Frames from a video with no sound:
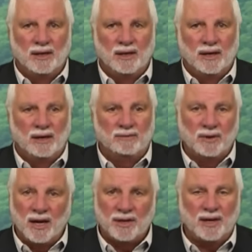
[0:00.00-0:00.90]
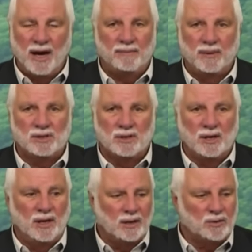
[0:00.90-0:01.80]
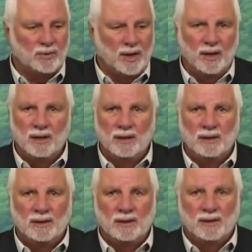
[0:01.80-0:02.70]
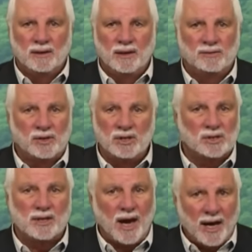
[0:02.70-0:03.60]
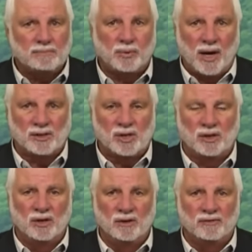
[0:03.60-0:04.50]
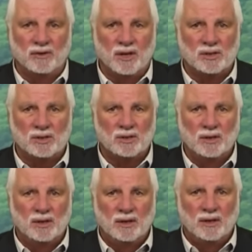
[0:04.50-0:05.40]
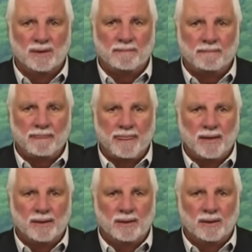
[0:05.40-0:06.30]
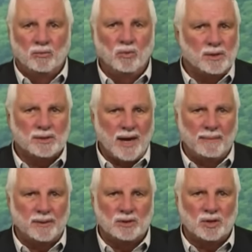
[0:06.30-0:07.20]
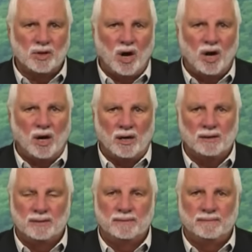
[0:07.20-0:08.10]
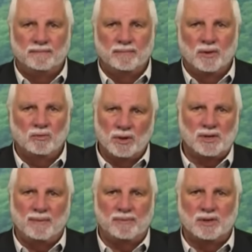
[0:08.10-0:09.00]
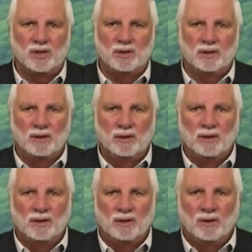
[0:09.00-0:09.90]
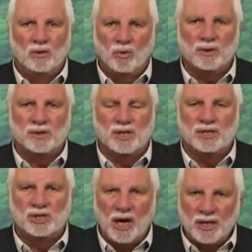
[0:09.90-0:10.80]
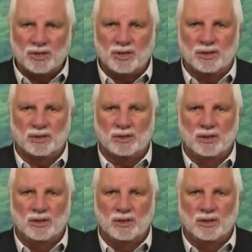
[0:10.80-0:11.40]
If nothing happens to Hillary, if she's not prosecuted for this, what has happened to law? What has happened to order, to justice?